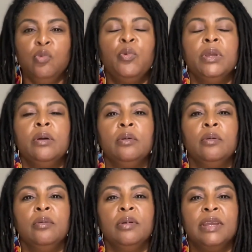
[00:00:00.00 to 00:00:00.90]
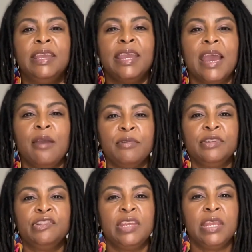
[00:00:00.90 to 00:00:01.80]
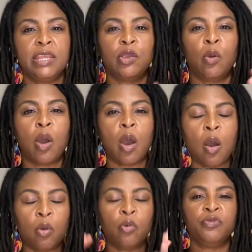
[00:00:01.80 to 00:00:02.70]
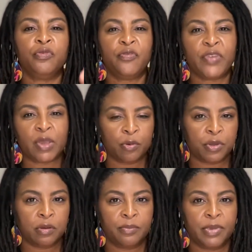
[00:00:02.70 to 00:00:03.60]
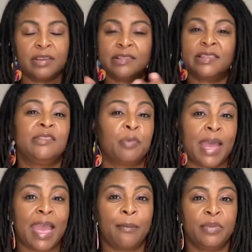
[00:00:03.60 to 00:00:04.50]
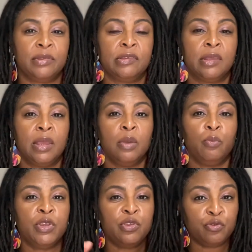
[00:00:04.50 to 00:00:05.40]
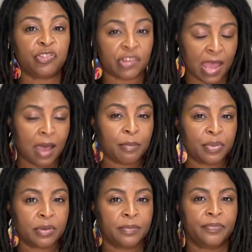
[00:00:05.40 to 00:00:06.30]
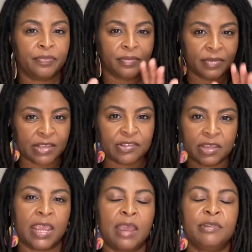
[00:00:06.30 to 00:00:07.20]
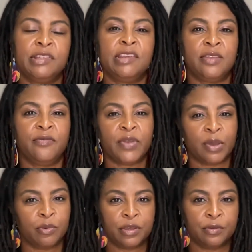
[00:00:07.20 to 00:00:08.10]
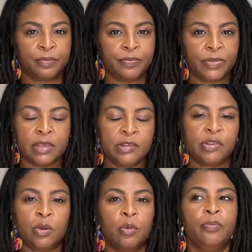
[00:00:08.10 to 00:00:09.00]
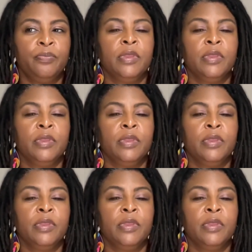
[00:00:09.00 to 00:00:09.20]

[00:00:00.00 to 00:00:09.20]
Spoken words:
will guarantee your own failure, because that's what happens. When you stop, that's a guaranteed failure. So